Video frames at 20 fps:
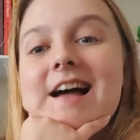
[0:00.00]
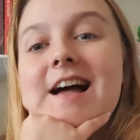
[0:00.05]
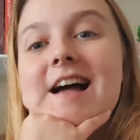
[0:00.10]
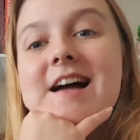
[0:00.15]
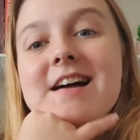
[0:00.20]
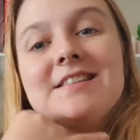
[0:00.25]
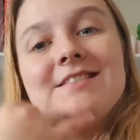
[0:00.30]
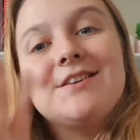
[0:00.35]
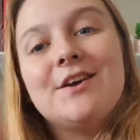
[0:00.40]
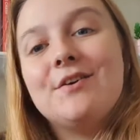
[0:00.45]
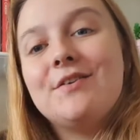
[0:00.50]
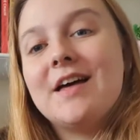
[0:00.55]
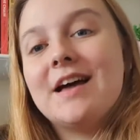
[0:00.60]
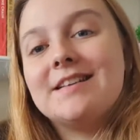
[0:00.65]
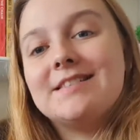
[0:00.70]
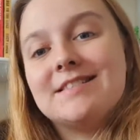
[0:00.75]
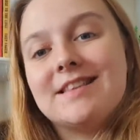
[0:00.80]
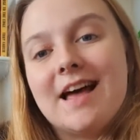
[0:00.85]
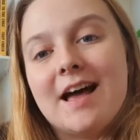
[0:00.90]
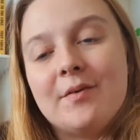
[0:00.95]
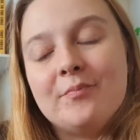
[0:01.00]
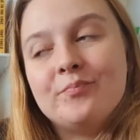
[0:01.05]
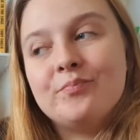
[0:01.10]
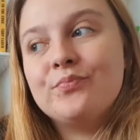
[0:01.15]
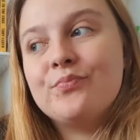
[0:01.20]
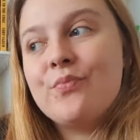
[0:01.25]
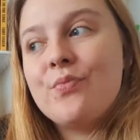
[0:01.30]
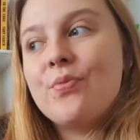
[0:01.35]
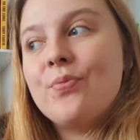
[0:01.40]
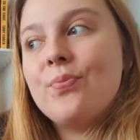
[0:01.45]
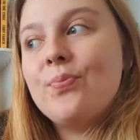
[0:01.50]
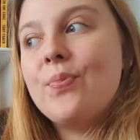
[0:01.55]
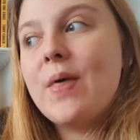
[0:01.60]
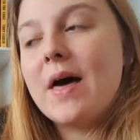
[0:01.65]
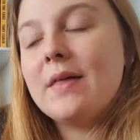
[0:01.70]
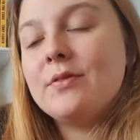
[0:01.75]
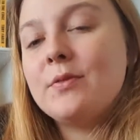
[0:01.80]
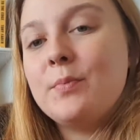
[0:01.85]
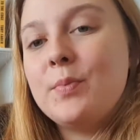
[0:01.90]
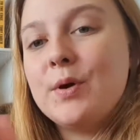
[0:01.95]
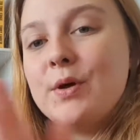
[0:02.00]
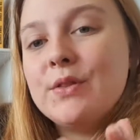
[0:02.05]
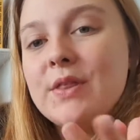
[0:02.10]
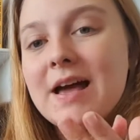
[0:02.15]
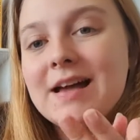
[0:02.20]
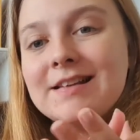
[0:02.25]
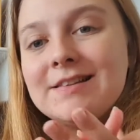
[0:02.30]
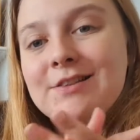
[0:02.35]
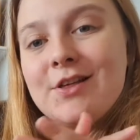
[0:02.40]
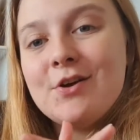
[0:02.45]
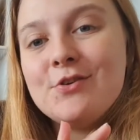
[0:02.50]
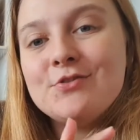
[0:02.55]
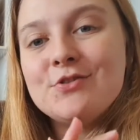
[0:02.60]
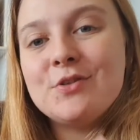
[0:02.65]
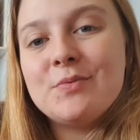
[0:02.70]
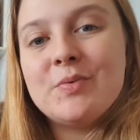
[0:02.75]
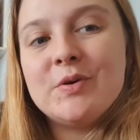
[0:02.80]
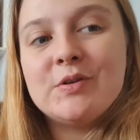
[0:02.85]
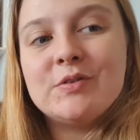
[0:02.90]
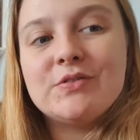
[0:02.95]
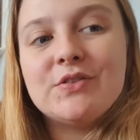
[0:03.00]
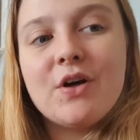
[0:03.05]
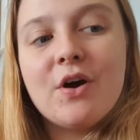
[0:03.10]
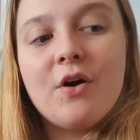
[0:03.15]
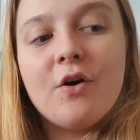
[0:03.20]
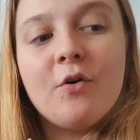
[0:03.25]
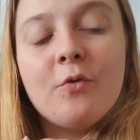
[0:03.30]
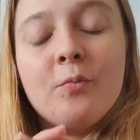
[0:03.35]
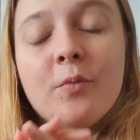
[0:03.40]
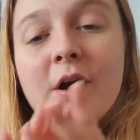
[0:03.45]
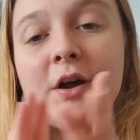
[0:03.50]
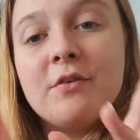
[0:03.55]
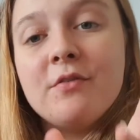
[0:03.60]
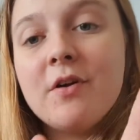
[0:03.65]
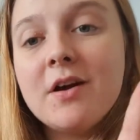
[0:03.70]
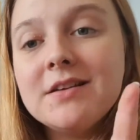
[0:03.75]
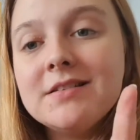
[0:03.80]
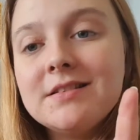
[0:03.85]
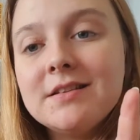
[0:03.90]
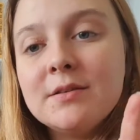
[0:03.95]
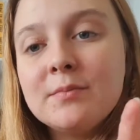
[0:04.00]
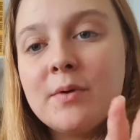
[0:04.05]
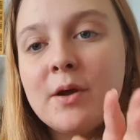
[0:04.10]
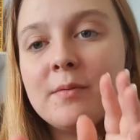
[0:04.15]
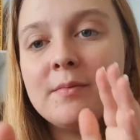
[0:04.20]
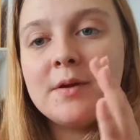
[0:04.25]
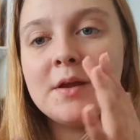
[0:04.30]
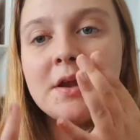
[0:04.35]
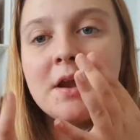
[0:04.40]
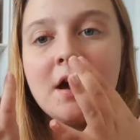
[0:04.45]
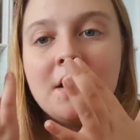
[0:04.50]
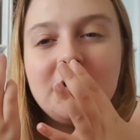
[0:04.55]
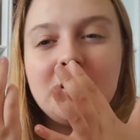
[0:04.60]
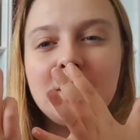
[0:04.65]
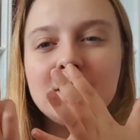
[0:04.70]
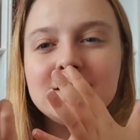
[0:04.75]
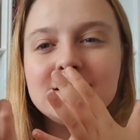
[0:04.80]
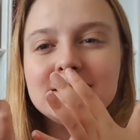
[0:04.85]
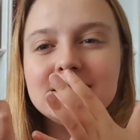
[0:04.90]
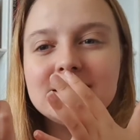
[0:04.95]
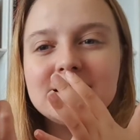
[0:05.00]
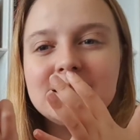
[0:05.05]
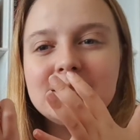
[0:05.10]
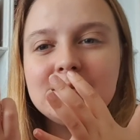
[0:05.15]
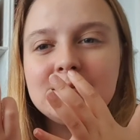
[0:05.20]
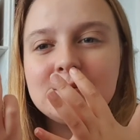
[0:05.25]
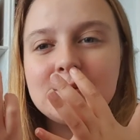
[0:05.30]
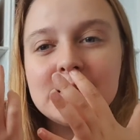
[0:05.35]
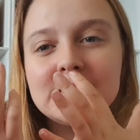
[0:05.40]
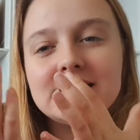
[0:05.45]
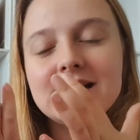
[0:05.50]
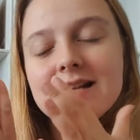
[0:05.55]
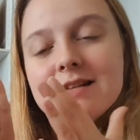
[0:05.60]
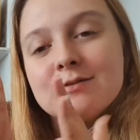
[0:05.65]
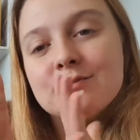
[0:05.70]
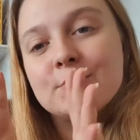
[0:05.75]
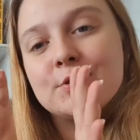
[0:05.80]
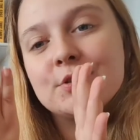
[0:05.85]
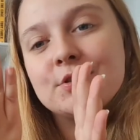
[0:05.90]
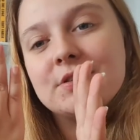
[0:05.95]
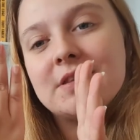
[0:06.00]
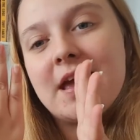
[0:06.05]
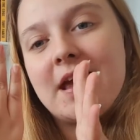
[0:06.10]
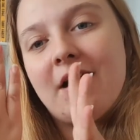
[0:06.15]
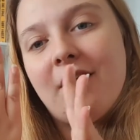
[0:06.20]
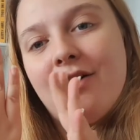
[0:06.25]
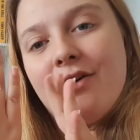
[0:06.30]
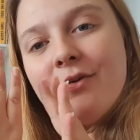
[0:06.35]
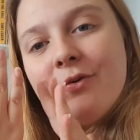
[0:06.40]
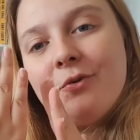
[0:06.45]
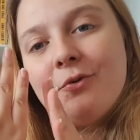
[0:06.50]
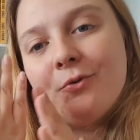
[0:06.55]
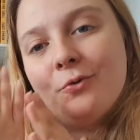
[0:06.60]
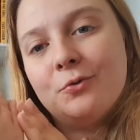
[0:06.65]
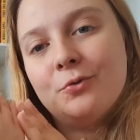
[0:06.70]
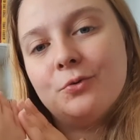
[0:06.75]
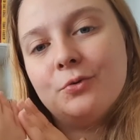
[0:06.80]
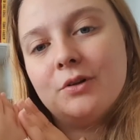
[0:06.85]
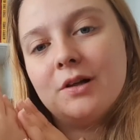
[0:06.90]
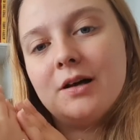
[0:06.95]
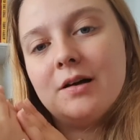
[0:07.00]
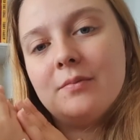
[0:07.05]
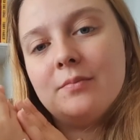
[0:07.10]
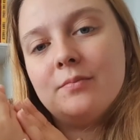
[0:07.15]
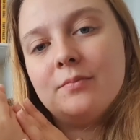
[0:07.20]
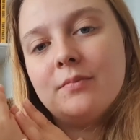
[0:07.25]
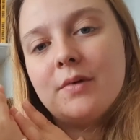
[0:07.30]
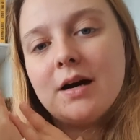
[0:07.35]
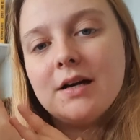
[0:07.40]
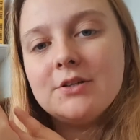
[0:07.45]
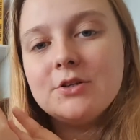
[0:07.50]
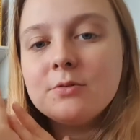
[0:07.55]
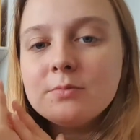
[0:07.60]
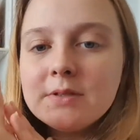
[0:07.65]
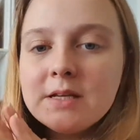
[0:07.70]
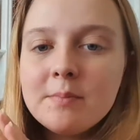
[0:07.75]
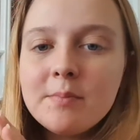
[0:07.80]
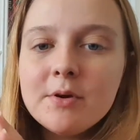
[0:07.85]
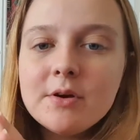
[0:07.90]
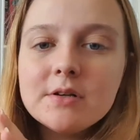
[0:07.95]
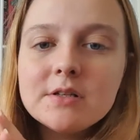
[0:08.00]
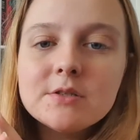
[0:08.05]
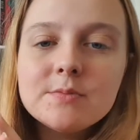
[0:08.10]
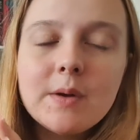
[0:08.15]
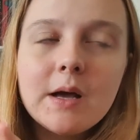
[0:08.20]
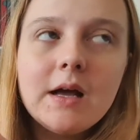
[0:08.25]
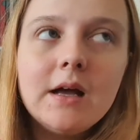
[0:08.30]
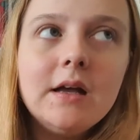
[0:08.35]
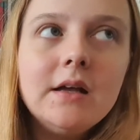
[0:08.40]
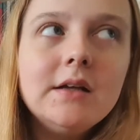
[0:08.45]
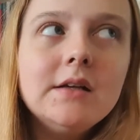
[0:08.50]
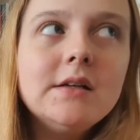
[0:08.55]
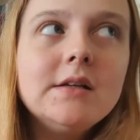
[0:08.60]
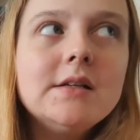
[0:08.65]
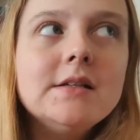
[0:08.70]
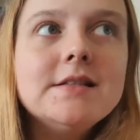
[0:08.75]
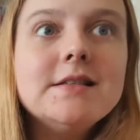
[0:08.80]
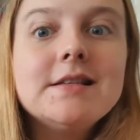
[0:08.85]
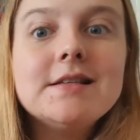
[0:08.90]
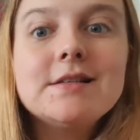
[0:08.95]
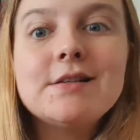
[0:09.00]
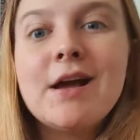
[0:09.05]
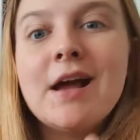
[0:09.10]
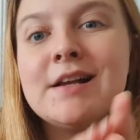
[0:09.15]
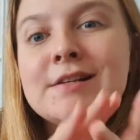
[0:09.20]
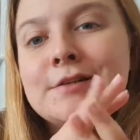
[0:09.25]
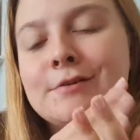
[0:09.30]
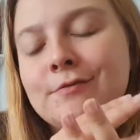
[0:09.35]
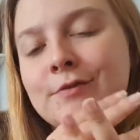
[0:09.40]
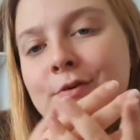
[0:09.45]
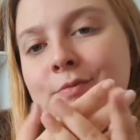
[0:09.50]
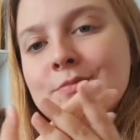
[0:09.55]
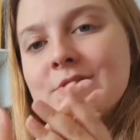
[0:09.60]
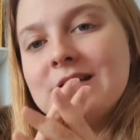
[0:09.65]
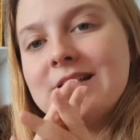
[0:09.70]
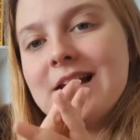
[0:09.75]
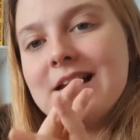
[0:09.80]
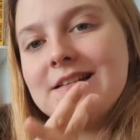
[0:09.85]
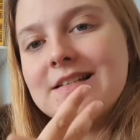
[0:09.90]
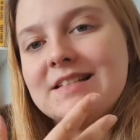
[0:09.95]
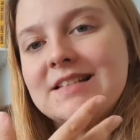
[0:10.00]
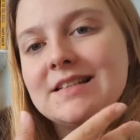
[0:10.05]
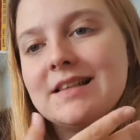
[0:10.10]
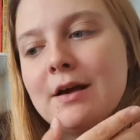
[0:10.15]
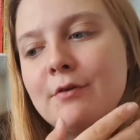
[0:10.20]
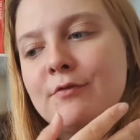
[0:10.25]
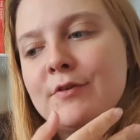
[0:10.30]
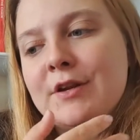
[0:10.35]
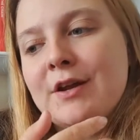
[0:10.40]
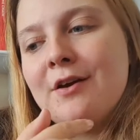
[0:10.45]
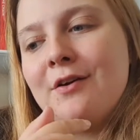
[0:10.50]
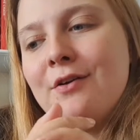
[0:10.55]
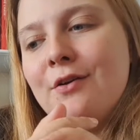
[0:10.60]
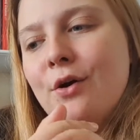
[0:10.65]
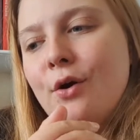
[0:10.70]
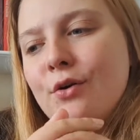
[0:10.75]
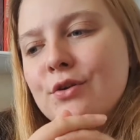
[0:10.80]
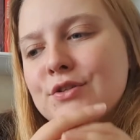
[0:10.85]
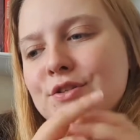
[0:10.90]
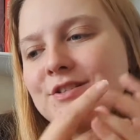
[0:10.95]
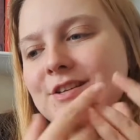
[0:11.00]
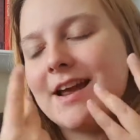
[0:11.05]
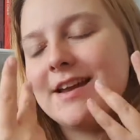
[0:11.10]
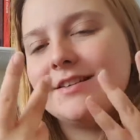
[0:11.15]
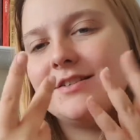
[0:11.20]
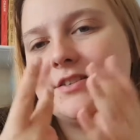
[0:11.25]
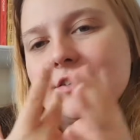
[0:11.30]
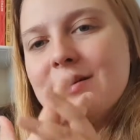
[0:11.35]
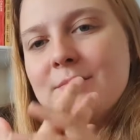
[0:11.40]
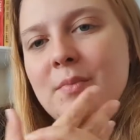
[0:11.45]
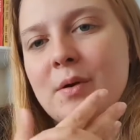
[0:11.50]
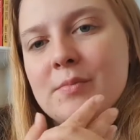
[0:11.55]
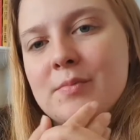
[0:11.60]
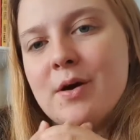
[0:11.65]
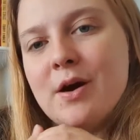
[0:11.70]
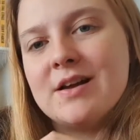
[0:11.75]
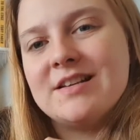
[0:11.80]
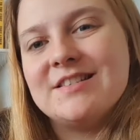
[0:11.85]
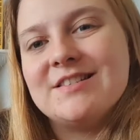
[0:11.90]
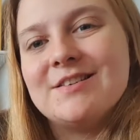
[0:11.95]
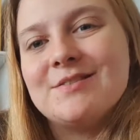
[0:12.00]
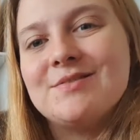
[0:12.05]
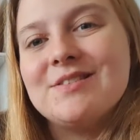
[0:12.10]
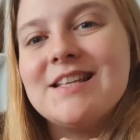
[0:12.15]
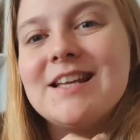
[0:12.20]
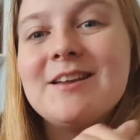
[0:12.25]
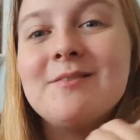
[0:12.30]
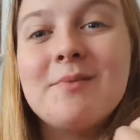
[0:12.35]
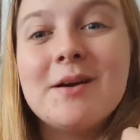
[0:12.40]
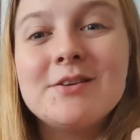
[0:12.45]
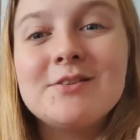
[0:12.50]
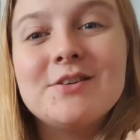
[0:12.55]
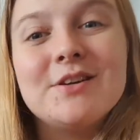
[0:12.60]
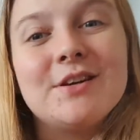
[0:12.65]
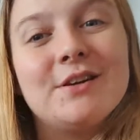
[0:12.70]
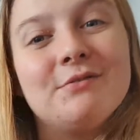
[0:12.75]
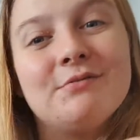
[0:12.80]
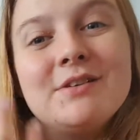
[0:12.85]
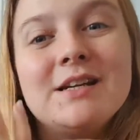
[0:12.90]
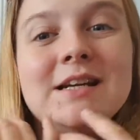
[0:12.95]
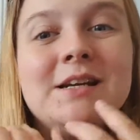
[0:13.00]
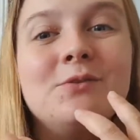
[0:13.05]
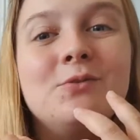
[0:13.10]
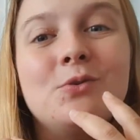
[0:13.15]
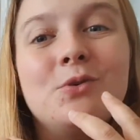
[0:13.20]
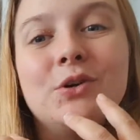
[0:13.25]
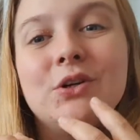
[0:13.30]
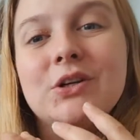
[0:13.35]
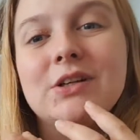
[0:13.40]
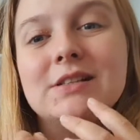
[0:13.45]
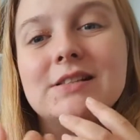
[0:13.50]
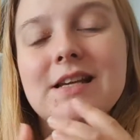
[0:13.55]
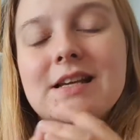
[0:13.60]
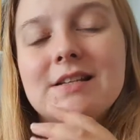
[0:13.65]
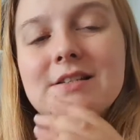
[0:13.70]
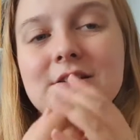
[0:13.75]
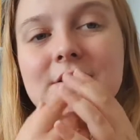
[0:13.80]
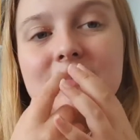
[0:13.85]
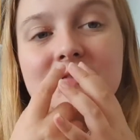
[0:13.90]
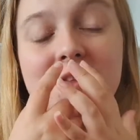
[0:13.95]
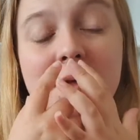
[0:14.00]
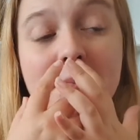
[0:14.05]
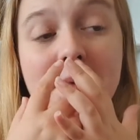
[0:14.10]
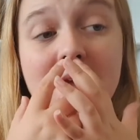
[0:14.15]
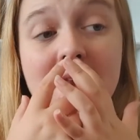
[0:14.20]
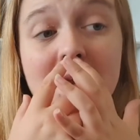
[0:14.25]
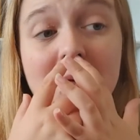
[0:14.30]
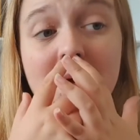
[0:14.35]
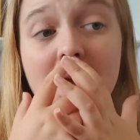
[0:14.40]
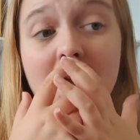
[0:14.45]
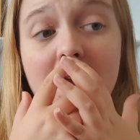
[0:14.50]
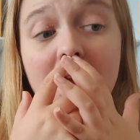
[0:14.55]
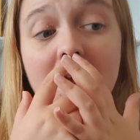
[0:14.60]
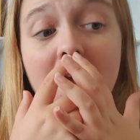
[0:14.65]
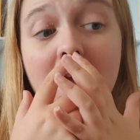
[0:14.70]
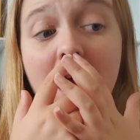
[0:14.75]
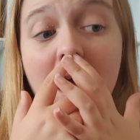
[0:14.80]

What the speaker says: And so that's that. Those are the books that are on my horizon at the moment. I know it doesn't seem to make sense because they aren't all my top tier books, but since I actually filmed and edited that video, a lot has changed in my mind, and I was thinking about doing a reorganization of them anyway.